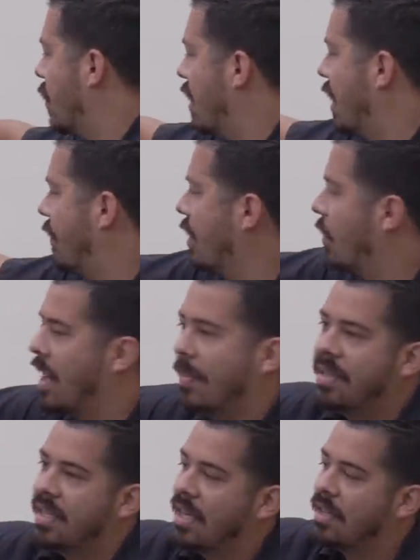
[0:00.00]
whenever you're
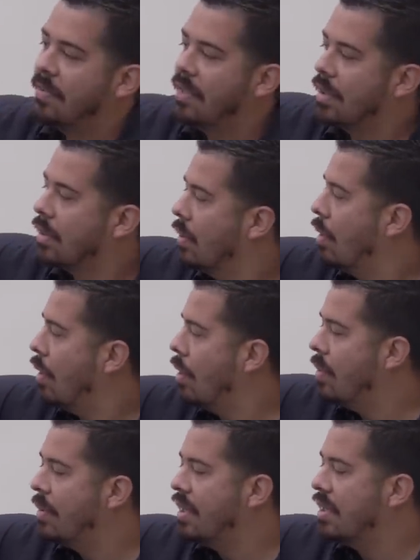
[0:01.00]
wiping down your vehicle,
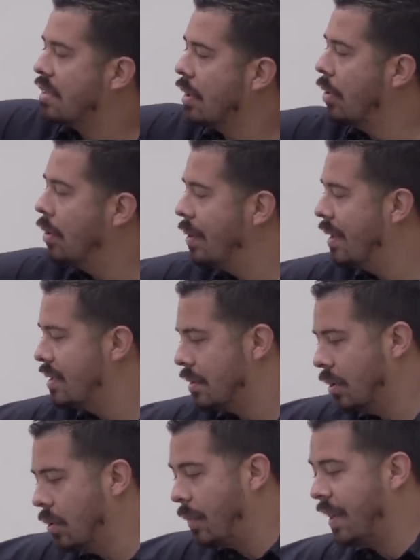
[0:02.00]
always, always,
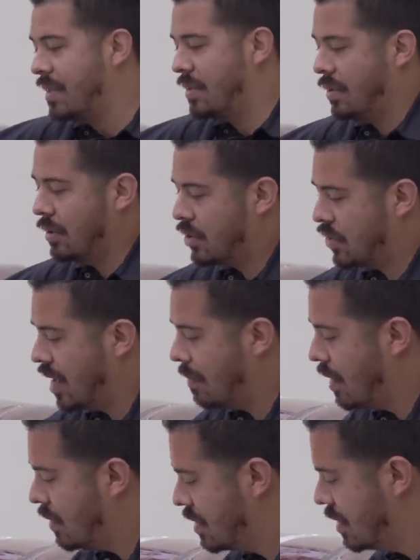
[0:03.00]
always use straight
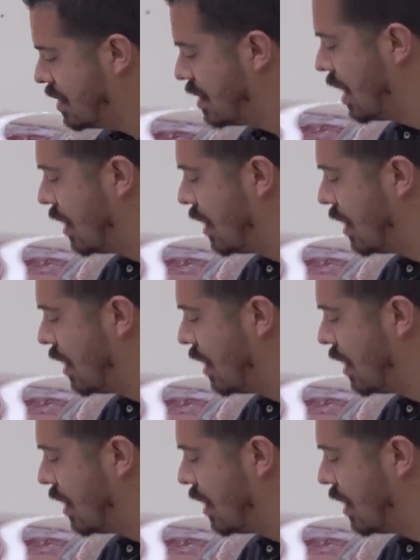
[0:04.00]
motions